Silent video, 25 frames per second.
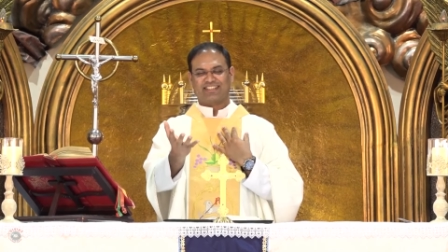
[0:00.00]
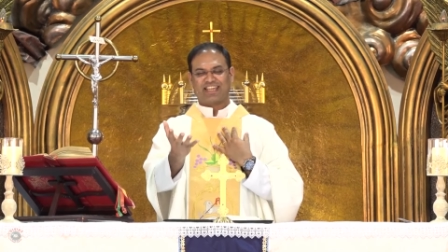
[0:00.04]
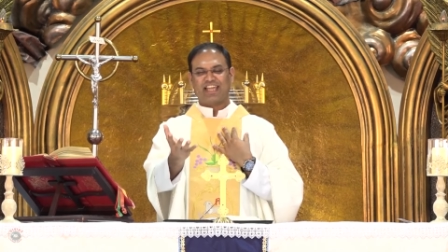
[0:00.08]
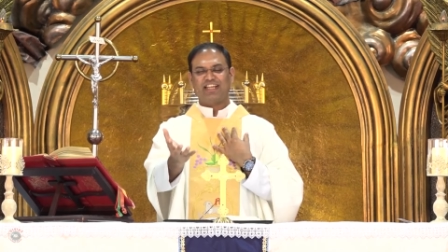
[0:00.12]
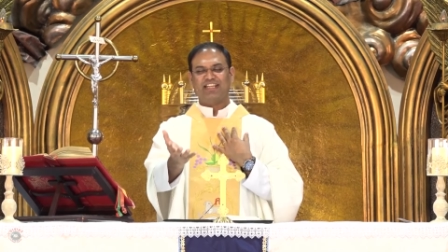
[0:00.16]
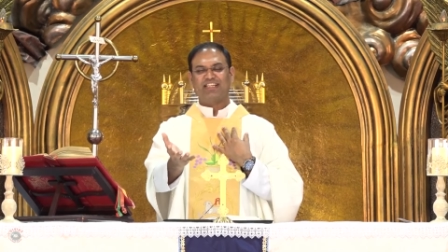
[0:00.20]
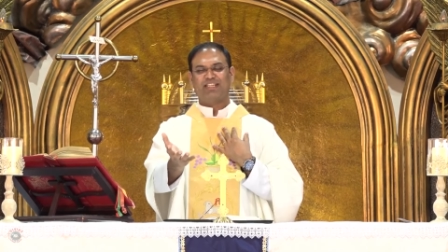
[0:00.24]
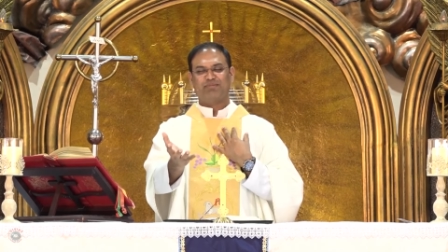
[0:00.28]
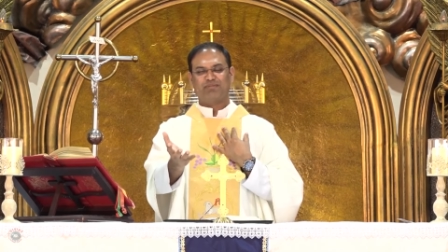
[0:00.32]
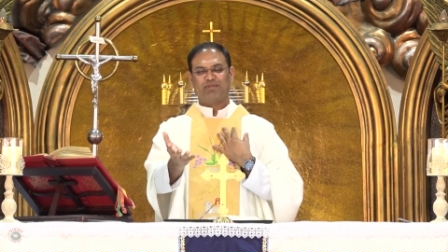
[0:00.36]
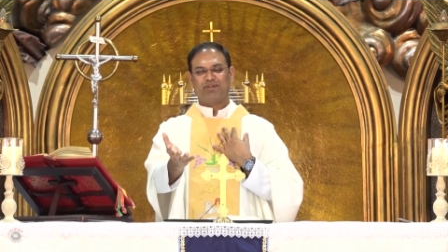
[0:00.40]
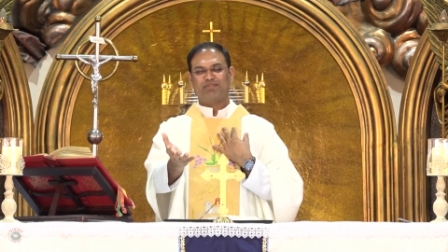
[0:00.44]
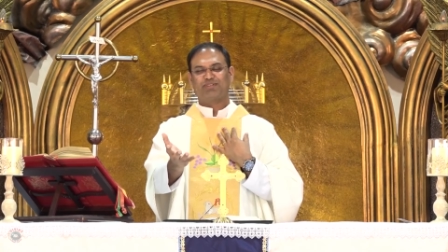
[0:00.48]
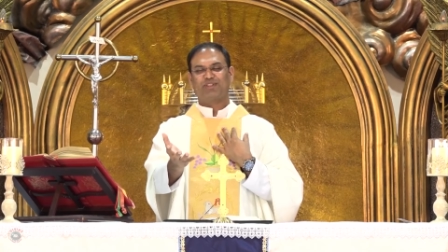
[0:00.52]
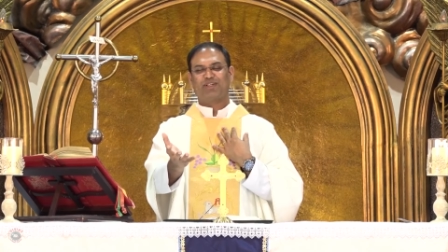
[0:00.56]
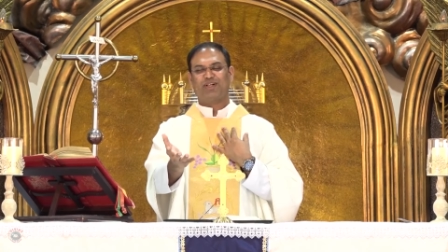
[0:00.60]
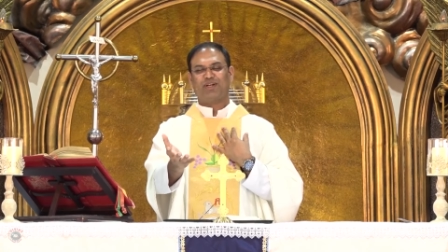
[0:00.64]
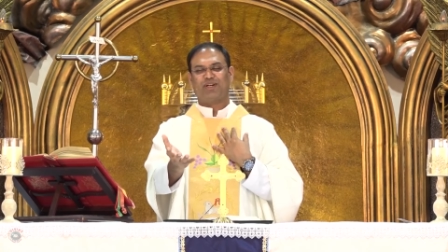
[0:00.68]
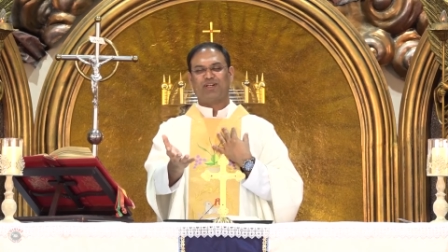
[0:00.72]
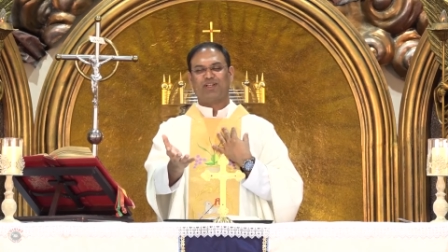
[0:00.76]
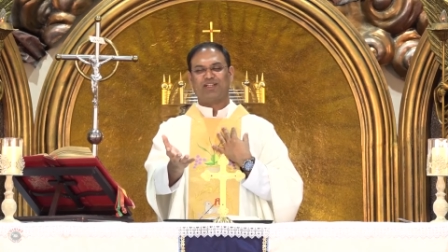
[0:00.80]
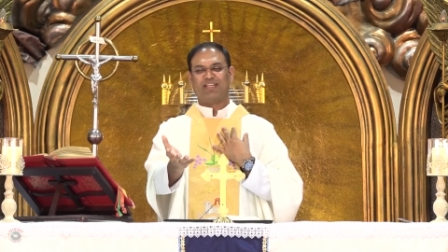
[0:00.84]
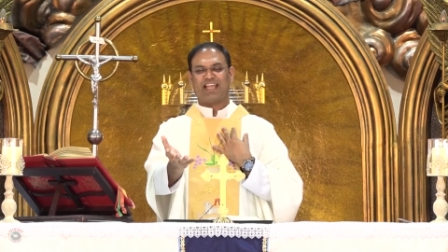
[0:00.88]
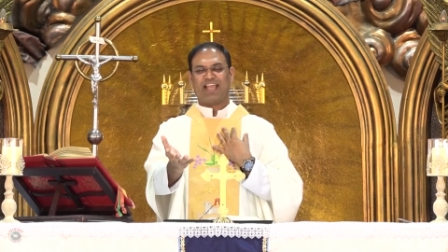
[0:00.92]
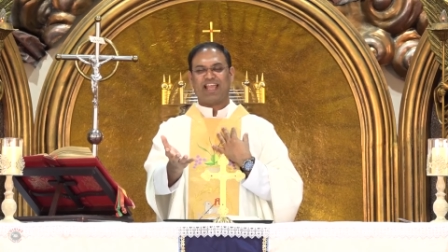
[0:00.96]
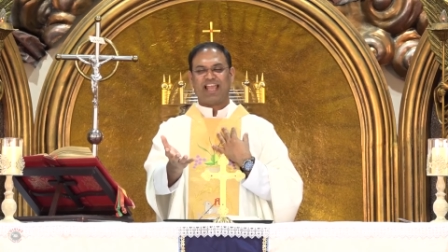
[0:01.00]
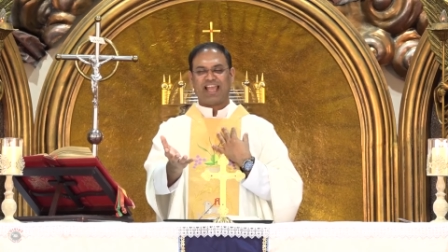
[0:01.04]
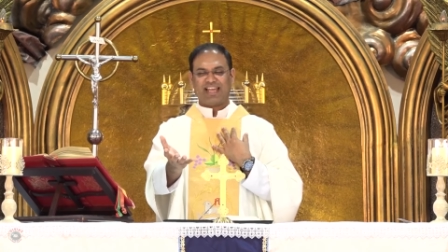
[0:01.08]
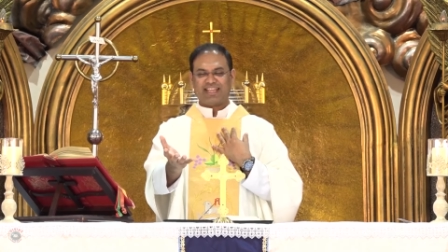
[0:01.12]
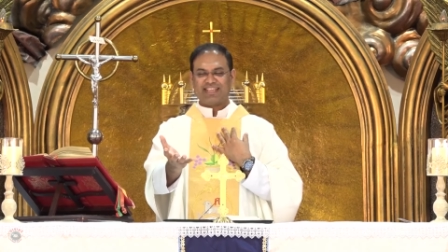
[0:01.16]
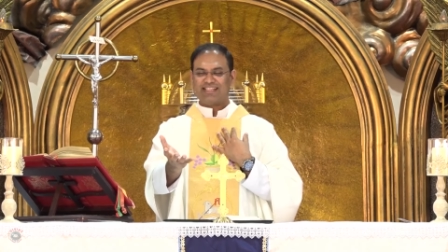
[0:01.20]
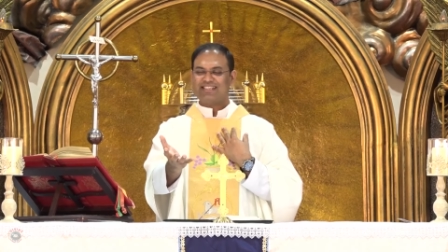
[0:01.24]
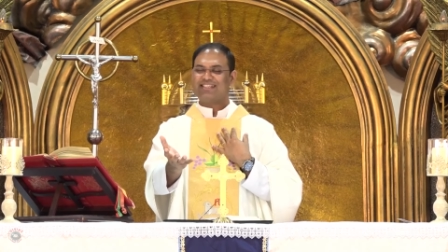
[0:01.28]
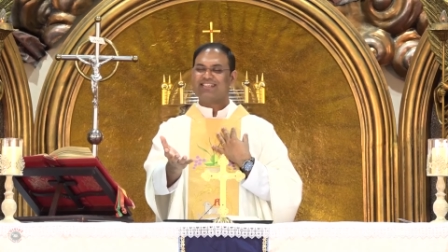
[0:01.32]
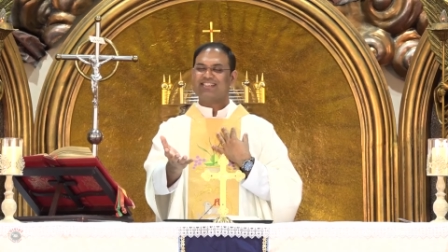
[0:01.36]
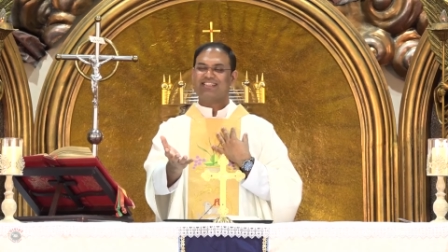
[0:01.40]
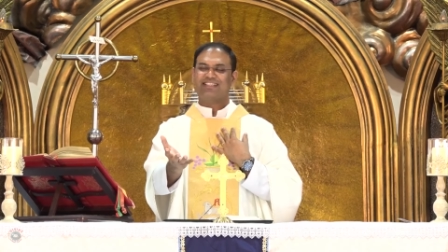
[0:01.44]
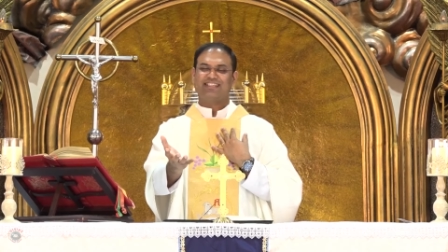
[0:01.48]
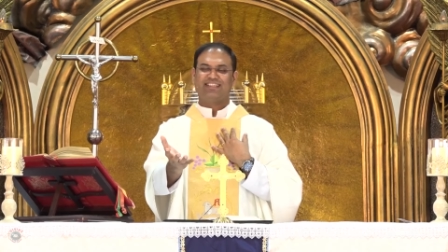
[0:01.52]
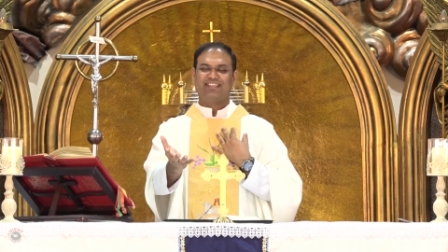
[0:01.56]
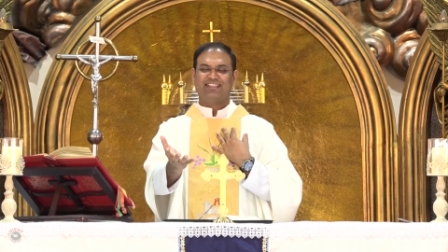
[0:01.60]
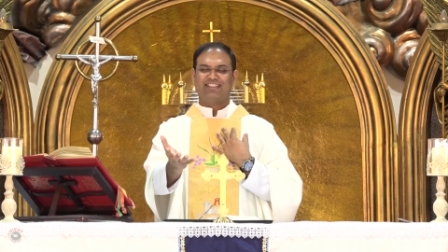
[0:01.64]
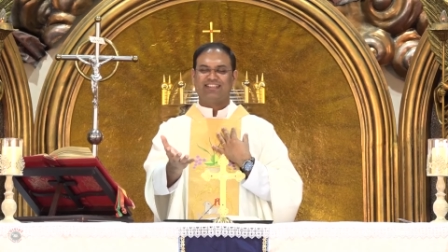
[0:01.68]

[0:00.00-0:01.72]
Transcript: kingdom of God, and